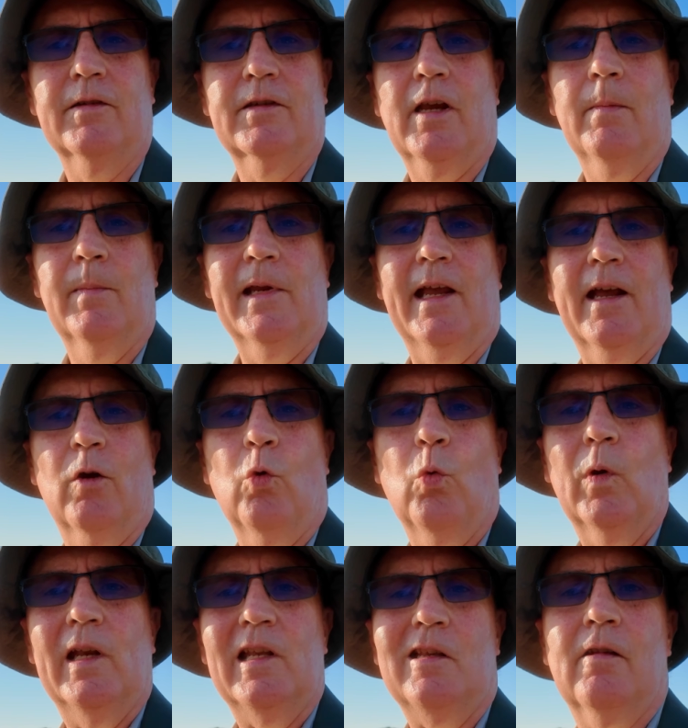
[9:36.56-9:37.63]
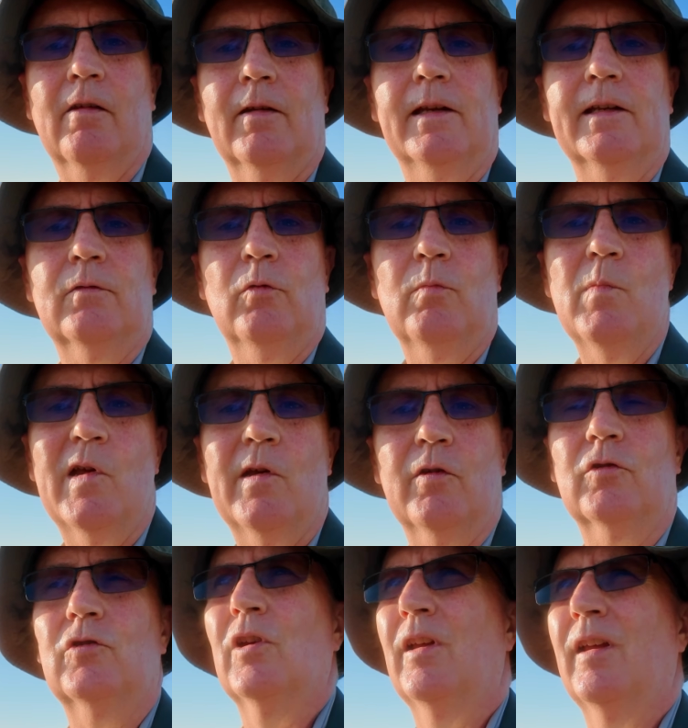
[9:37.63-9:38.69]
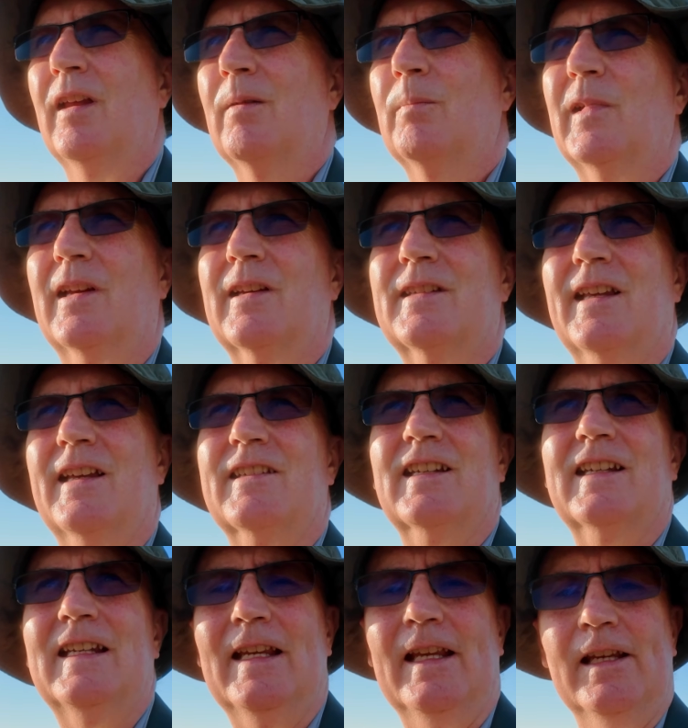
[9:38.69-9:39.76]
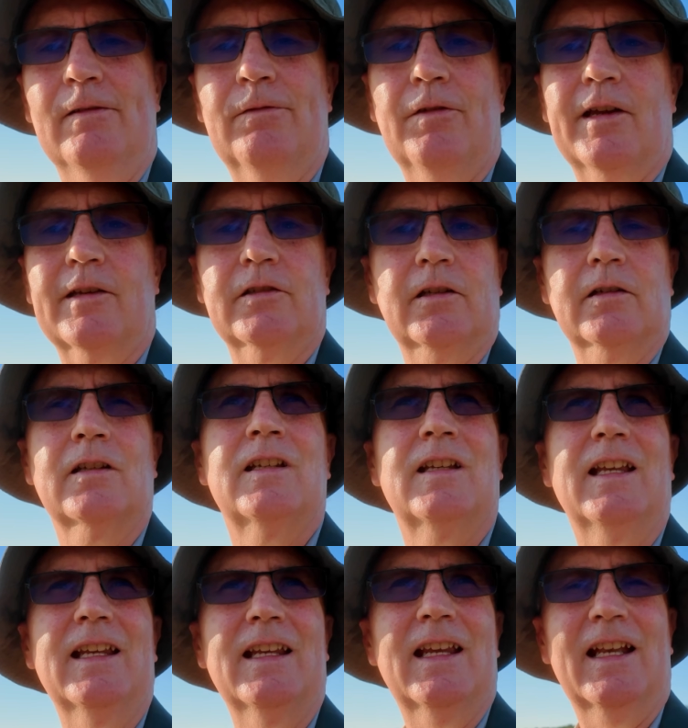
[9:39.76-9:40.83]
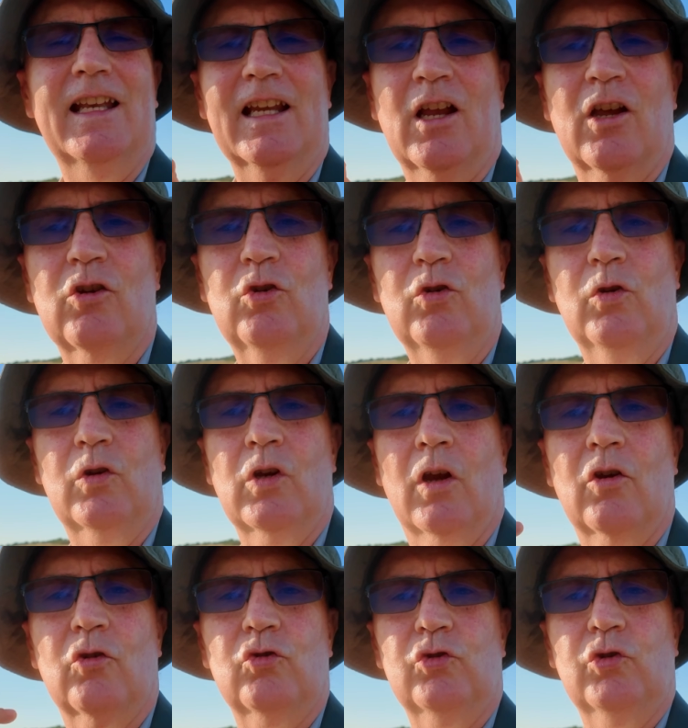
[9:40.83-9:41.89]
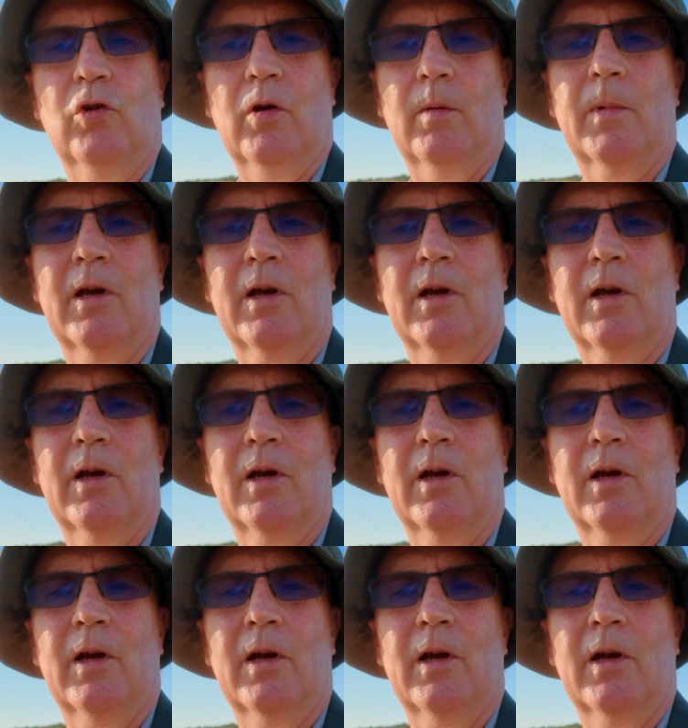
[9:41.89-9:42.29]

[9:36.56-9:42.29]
is coming out, when it's likely to emerge, because that's a key factor in getting good, sharp,